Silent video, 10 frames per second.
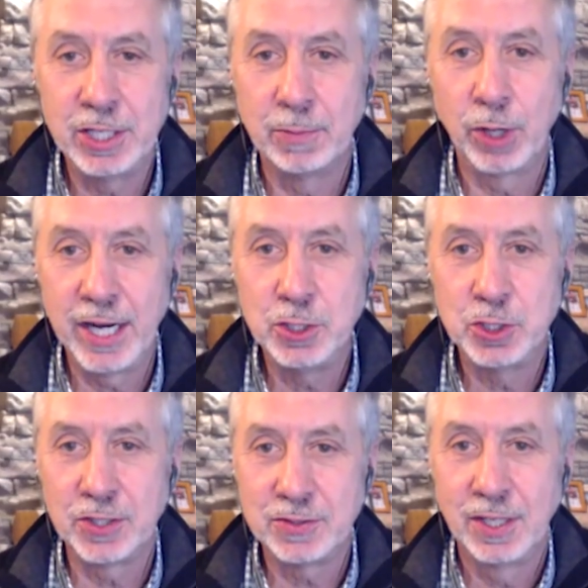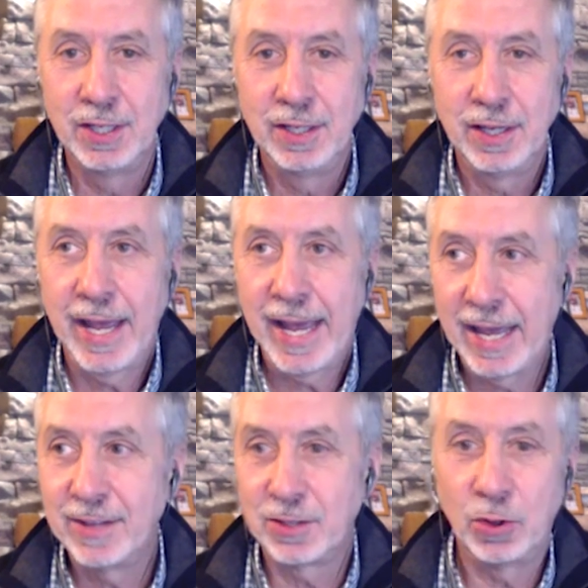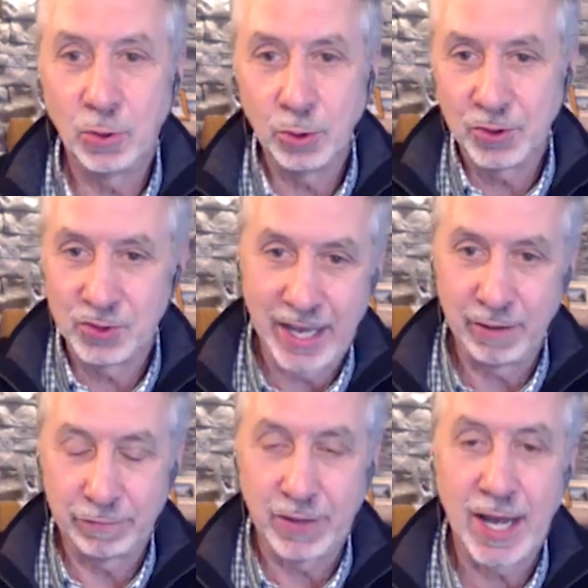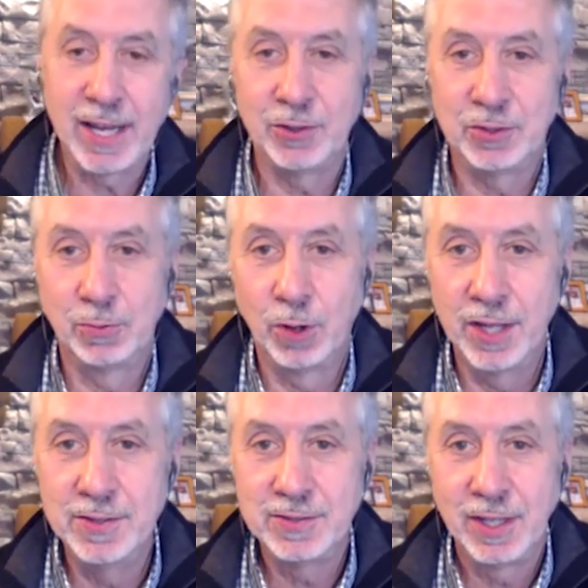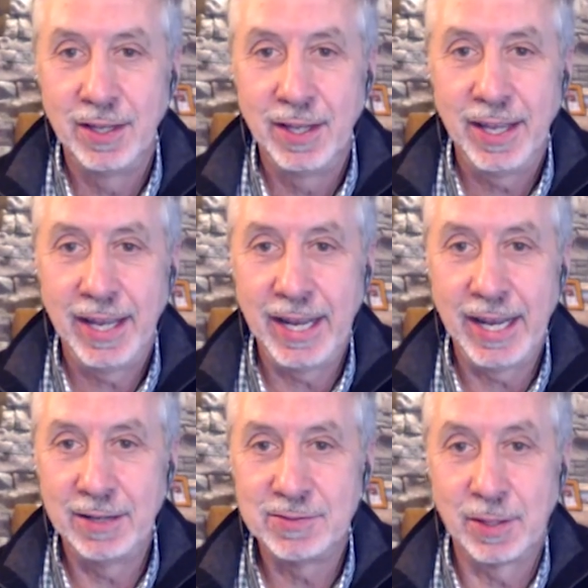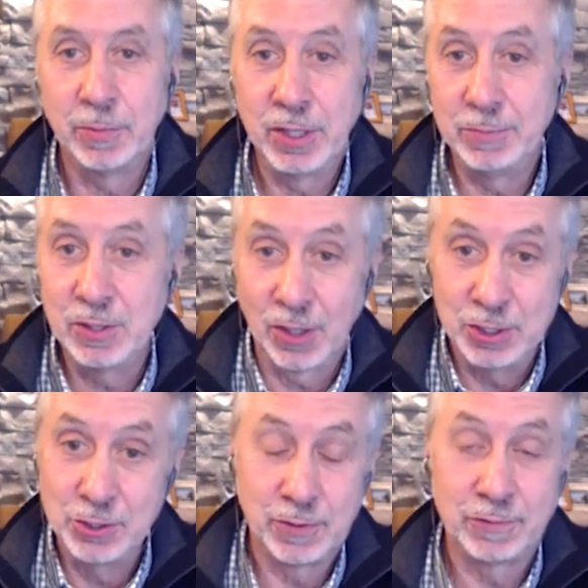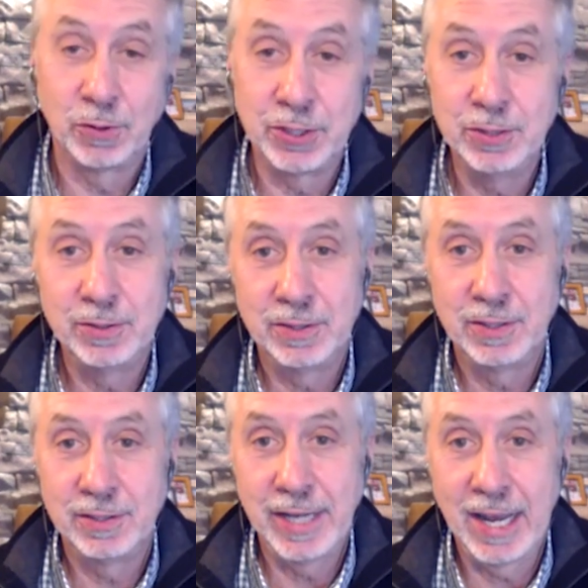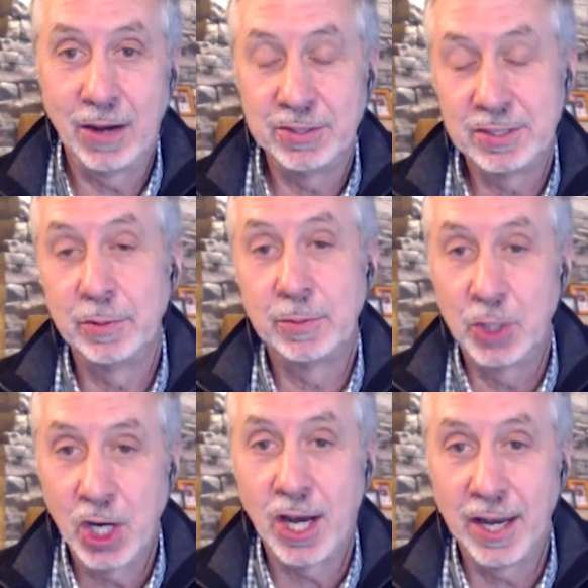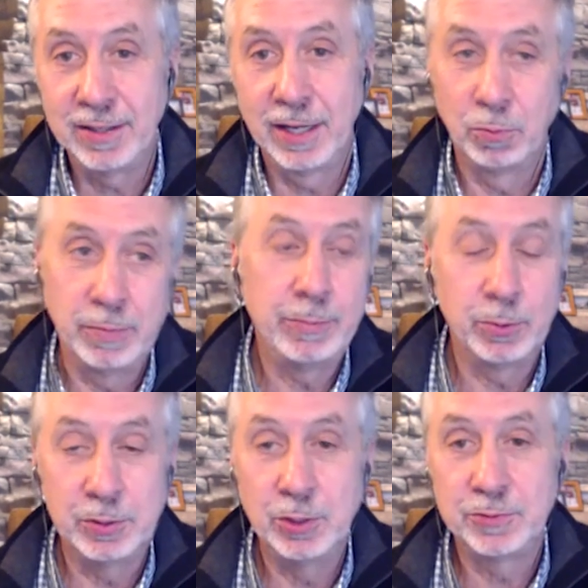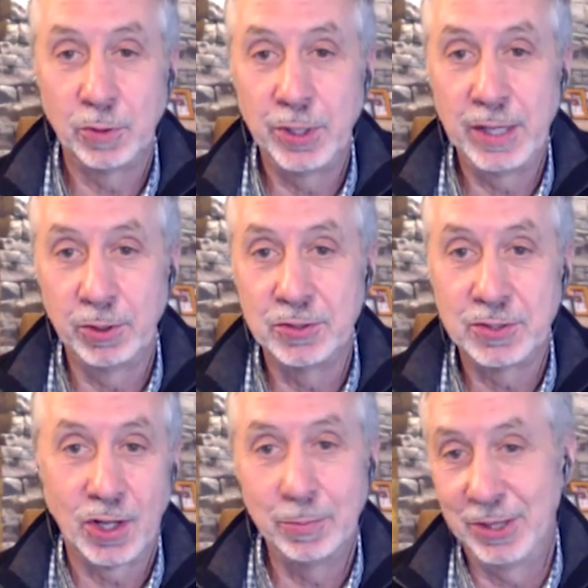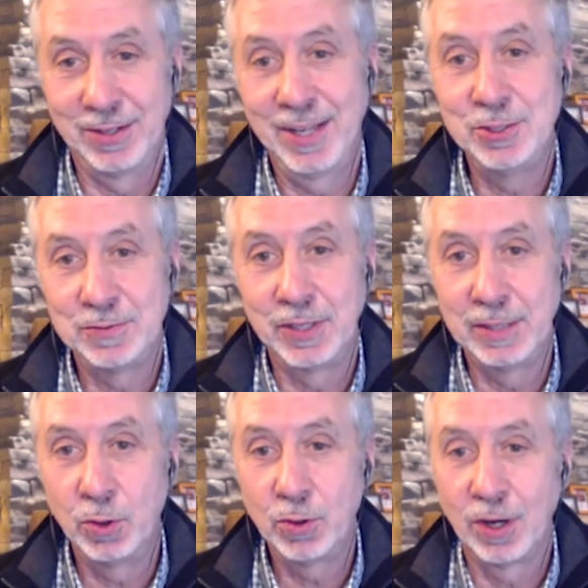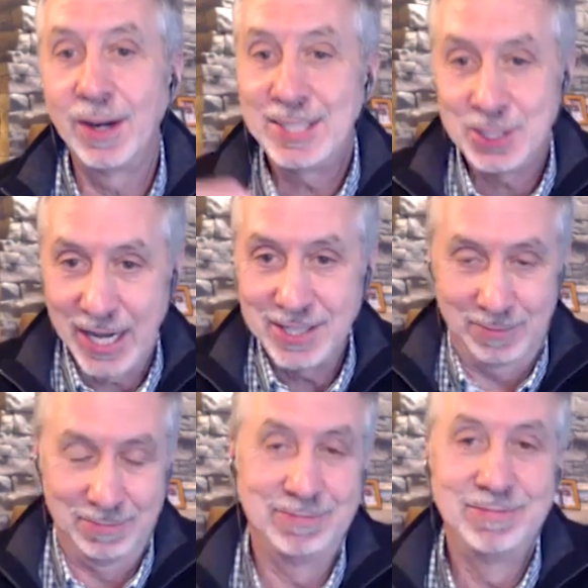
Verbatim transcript: Your brain just has a whole set of files it runs, and some of them are useful for you now, and some of them are not. They maybe were useful when they were installed, but they're not useful anymore. Change them.